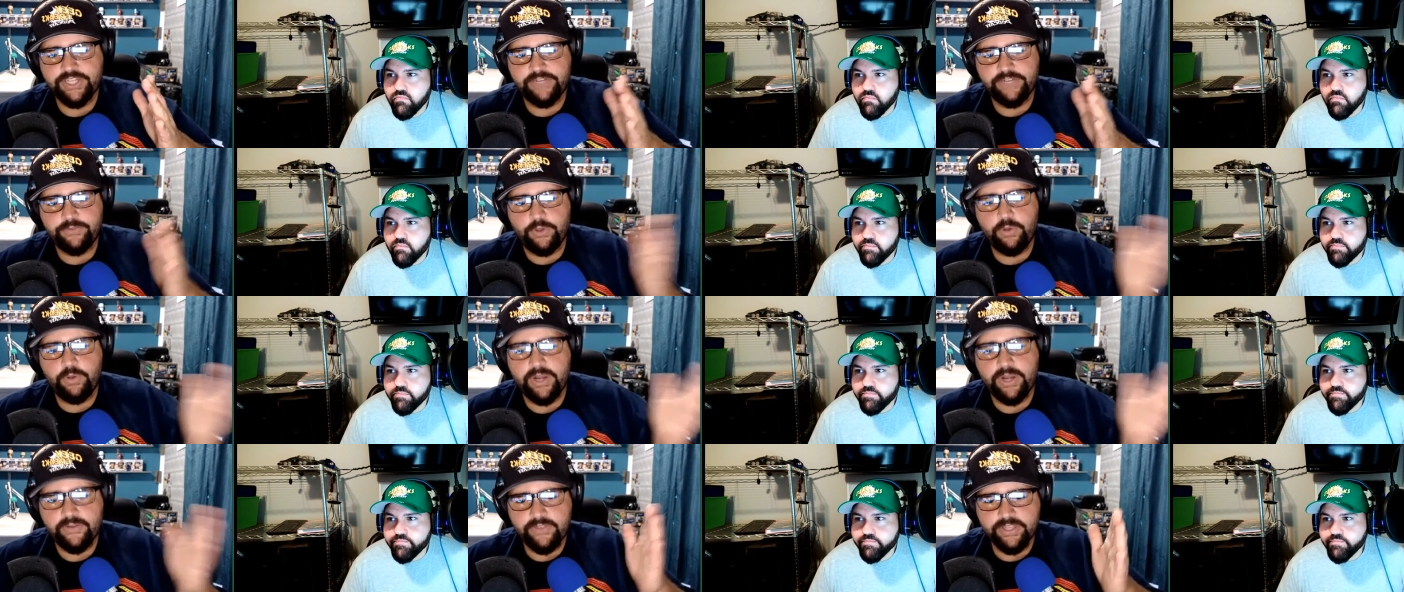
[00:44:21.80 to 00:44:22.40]
Speaker 1: if you
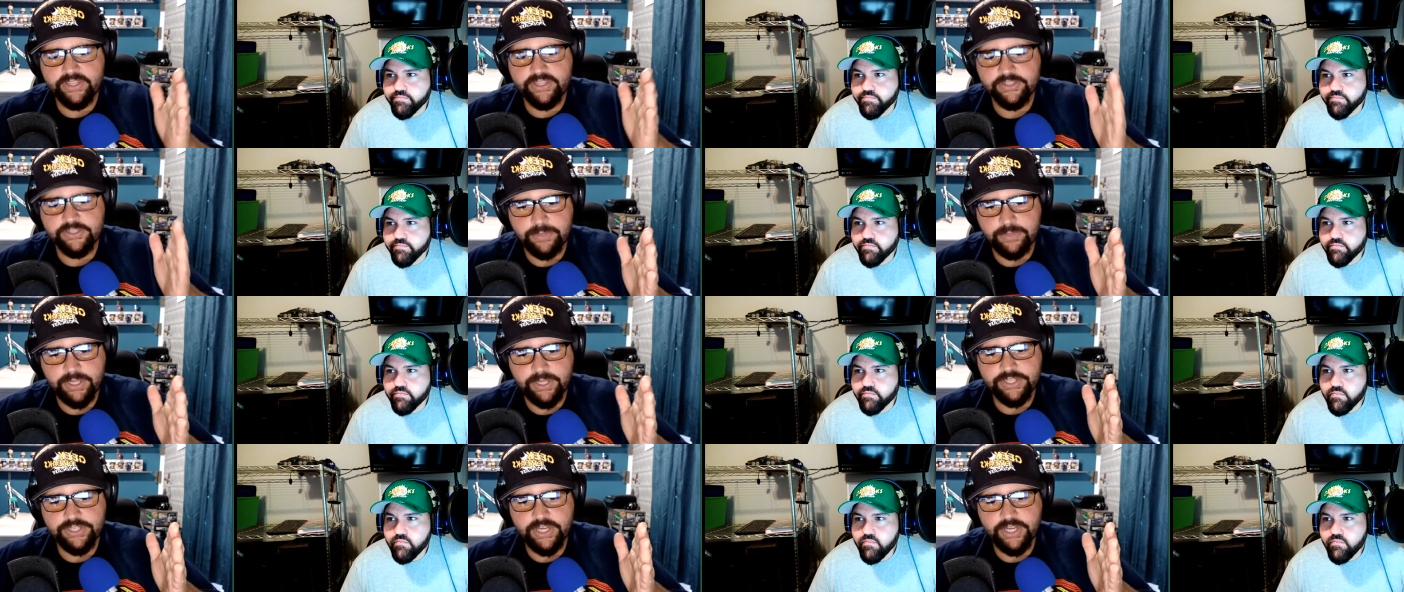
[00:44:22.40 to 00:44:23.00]
own everything in the
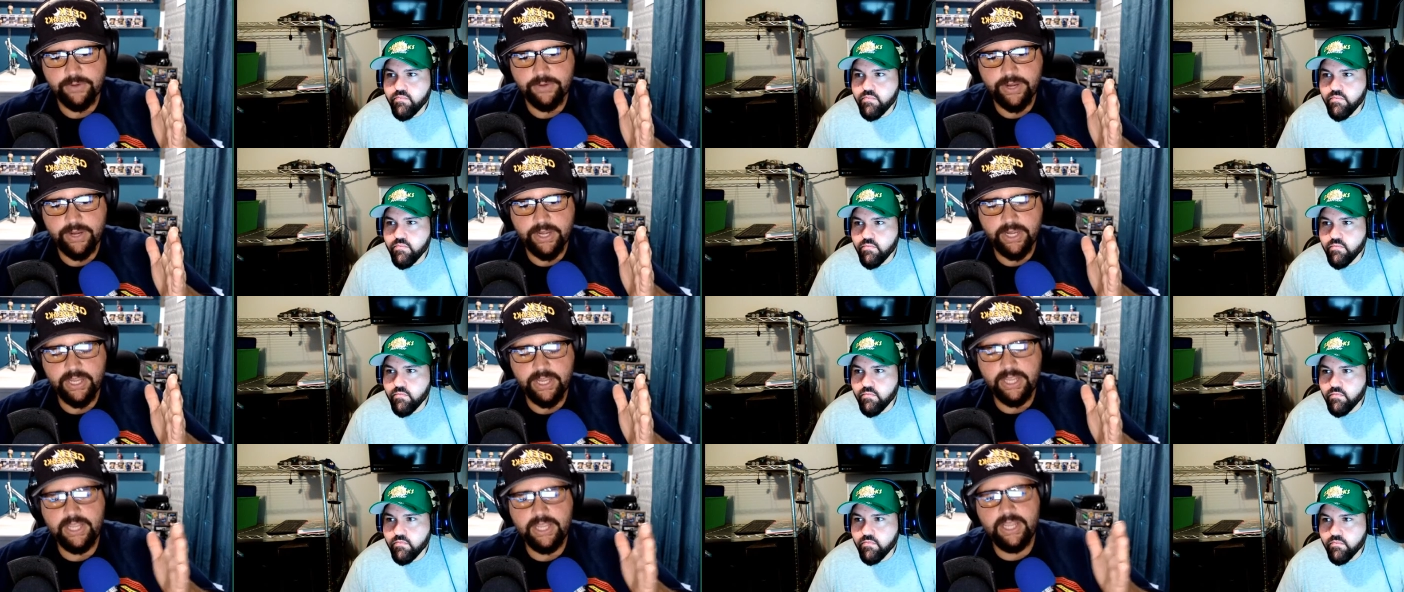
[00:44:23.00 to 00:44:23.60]
supply chain, right?
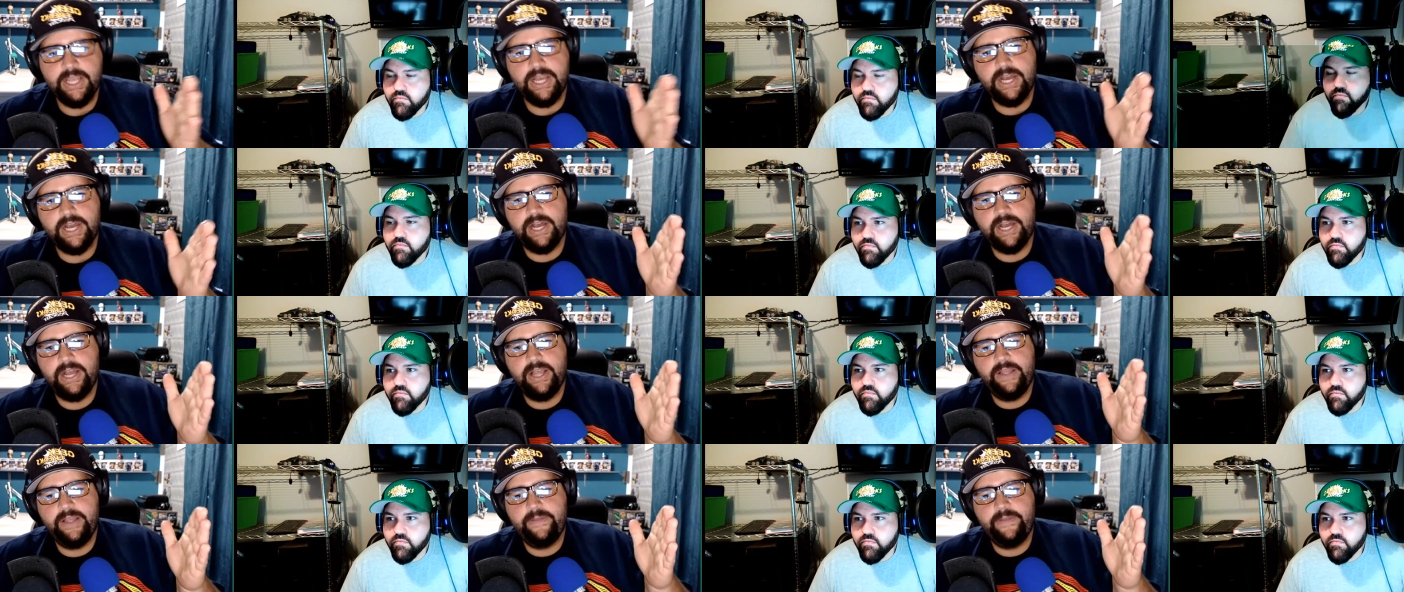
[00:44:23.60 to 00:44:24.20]

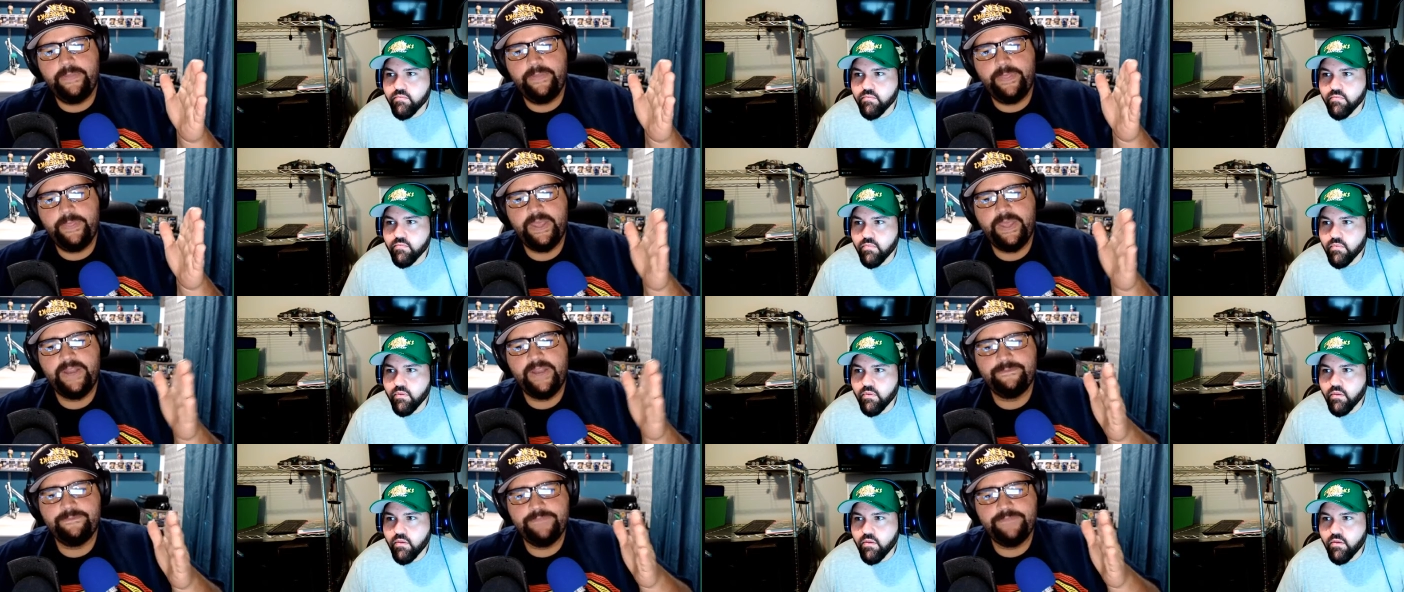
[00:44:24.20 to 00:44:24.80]
Uh,
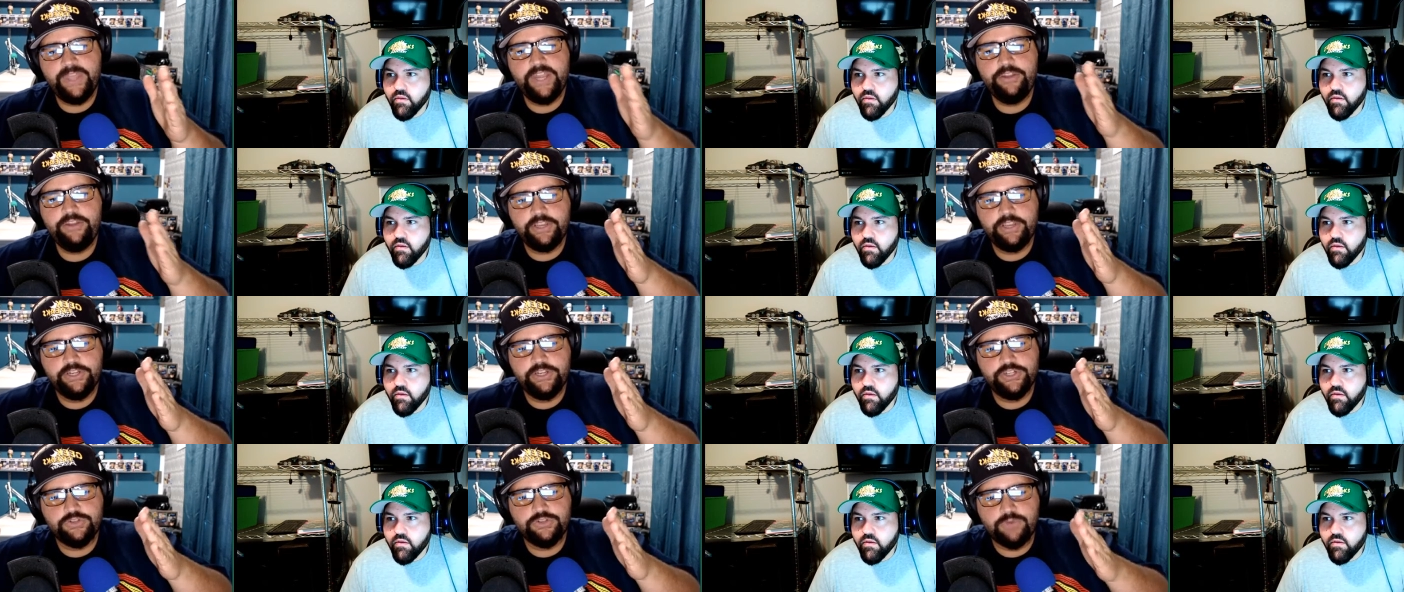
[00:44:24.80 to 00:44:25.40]
then then you
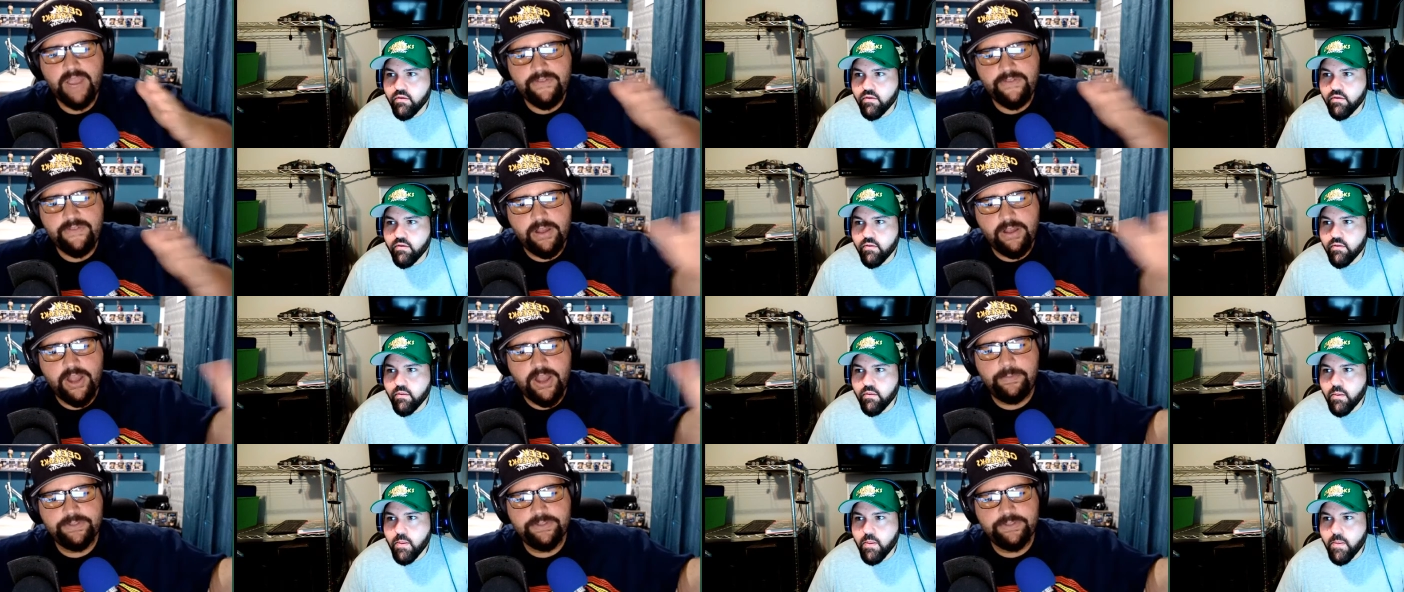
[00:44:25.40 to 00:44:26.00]
can drive out
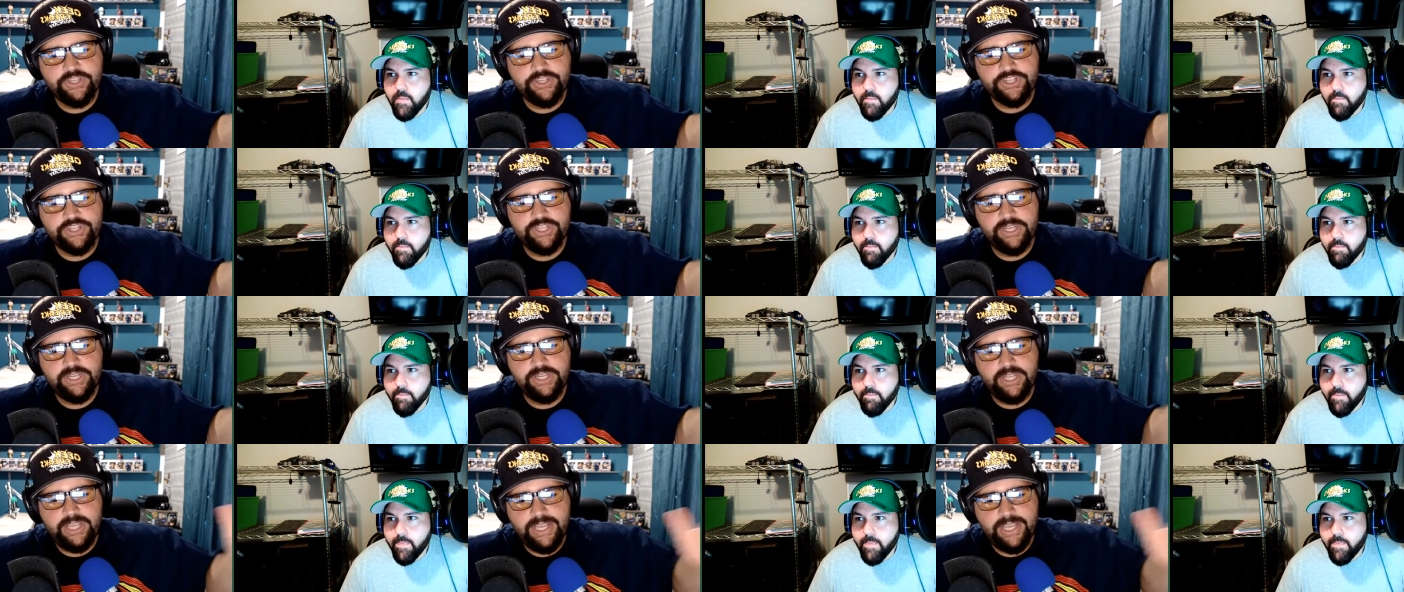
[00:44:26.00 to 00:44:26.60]

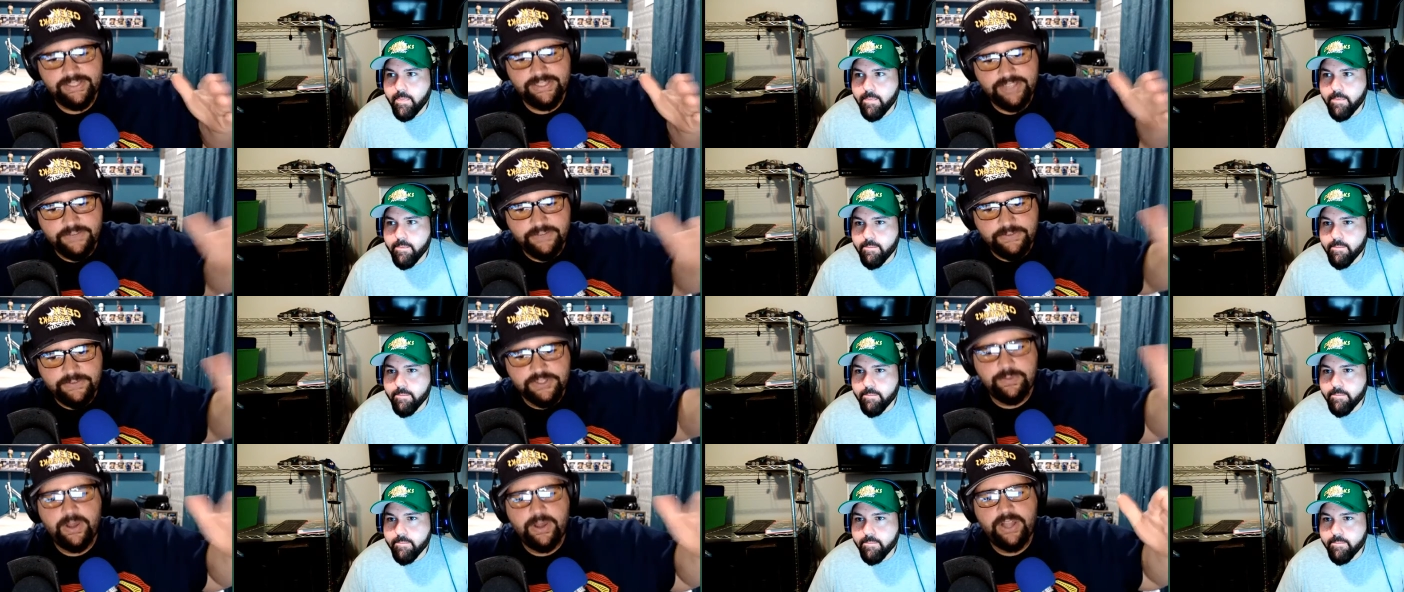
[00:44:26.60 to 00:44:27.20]
competition in
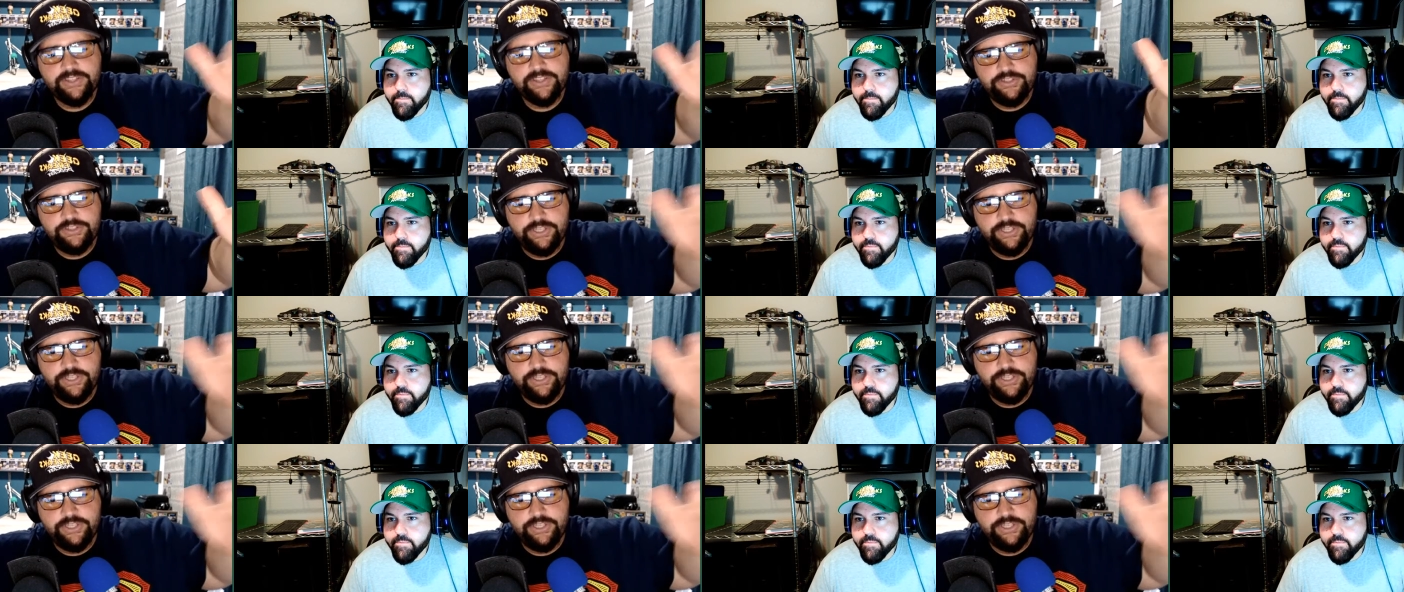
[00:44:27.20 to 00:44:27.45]
different spots.